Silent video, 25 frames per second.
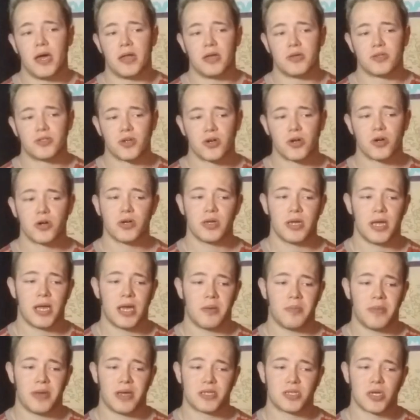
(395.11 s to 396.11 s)
And it's her and
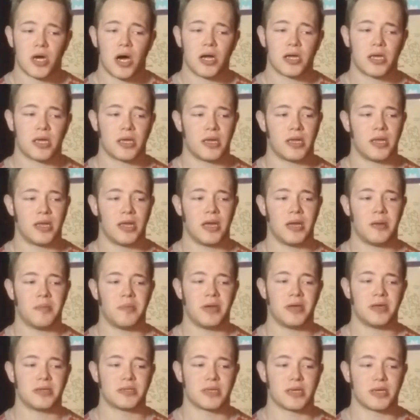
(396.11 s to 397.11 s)
Aunt May talking, and Aunt
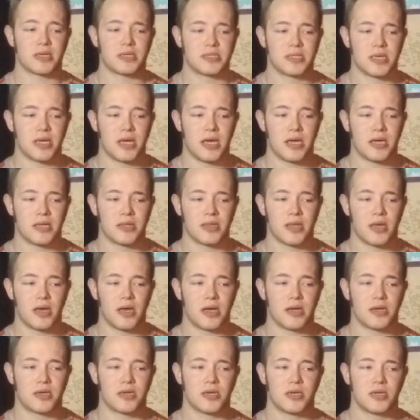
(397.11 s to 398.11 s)
May is like saying
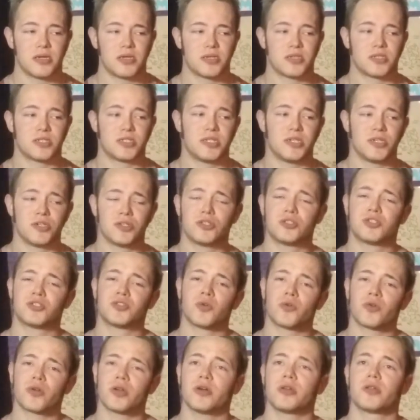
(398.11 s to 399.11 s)
like, she
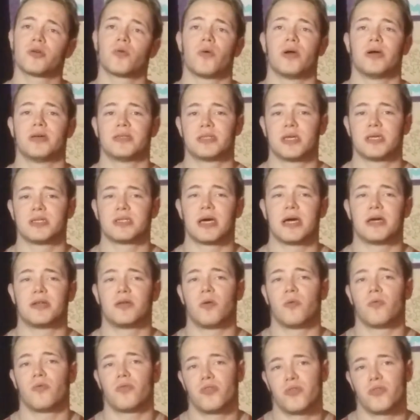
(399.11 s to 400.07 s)
sort of in a way says, I don't